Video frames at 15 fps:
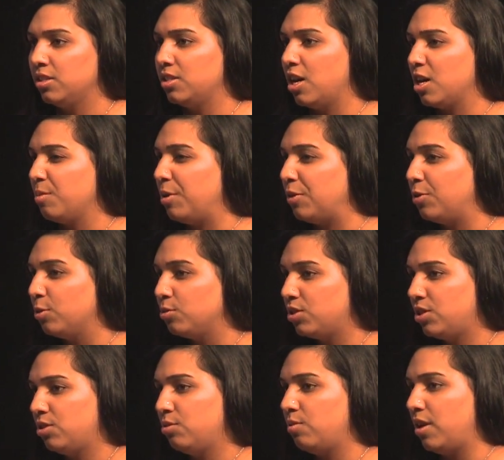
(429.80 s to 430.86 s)
to talk about
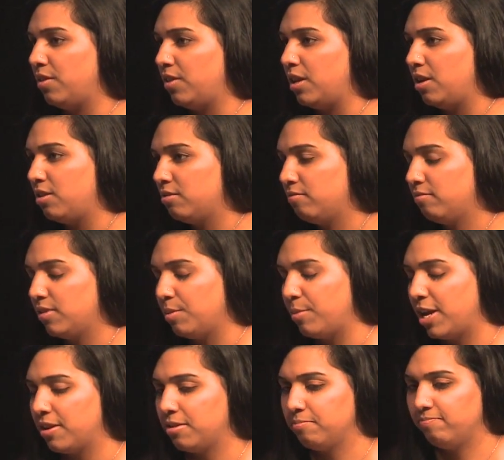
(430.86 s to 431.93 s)
those 2, and then I'll come
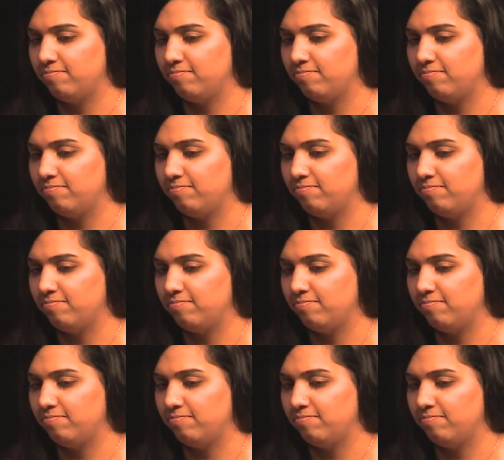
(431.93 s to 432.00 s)
back.